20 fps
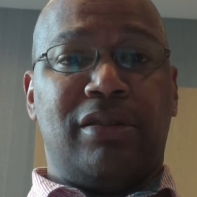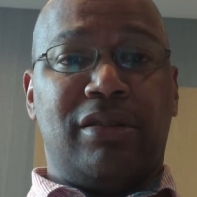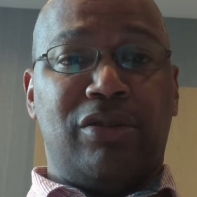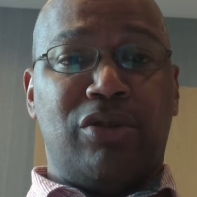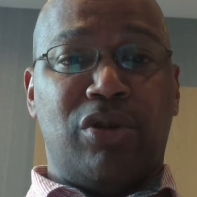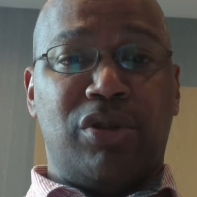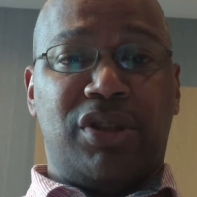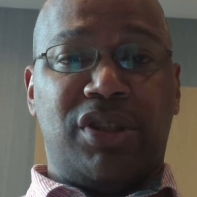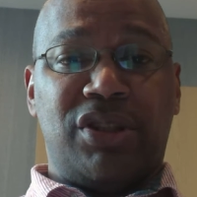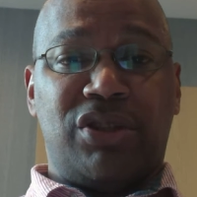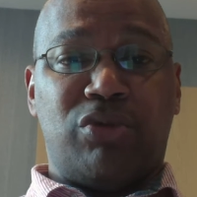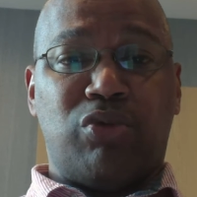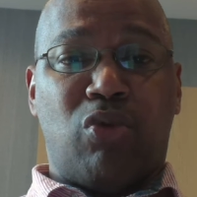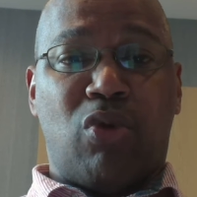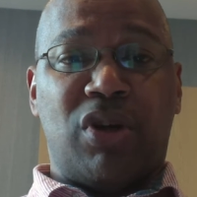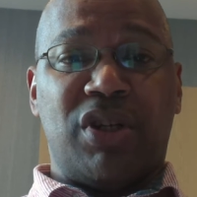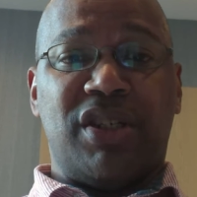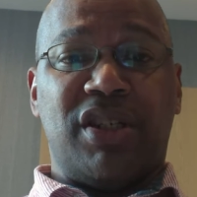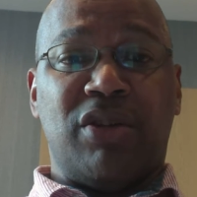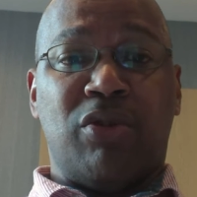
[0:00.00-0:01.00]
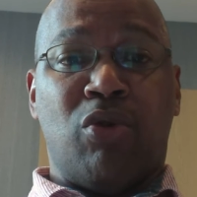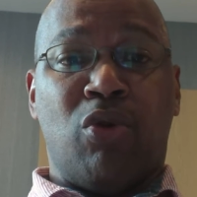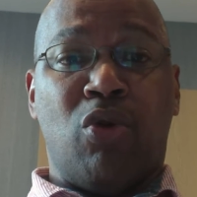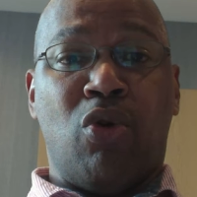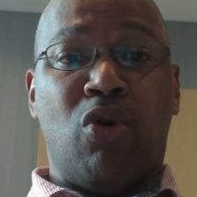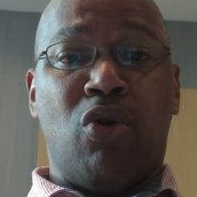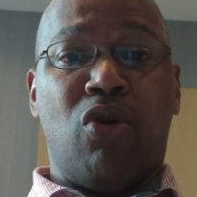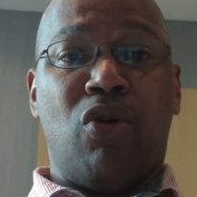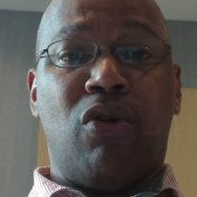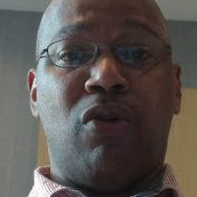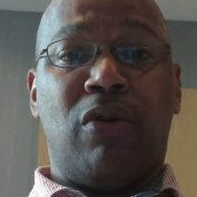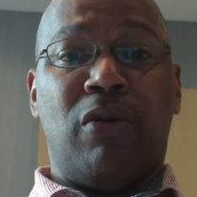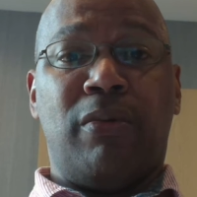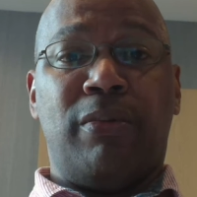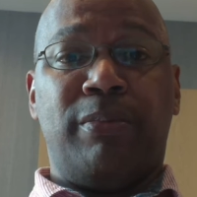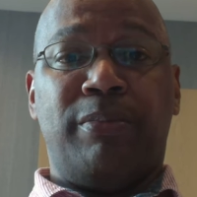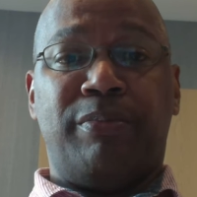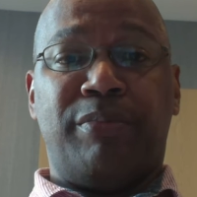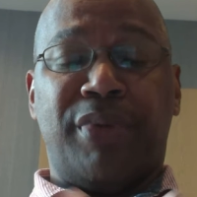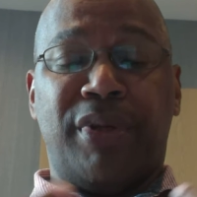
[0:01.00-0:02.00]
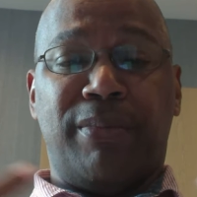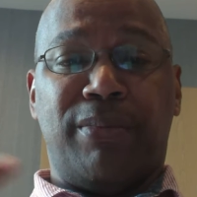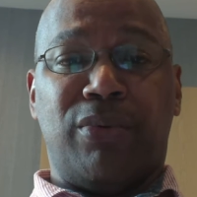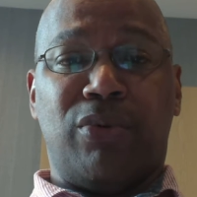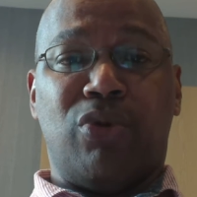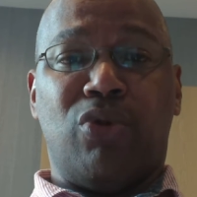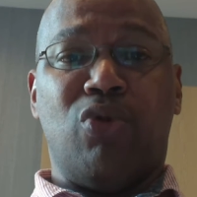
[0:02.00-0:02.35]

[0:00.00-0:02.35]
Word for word: Notice what the whole people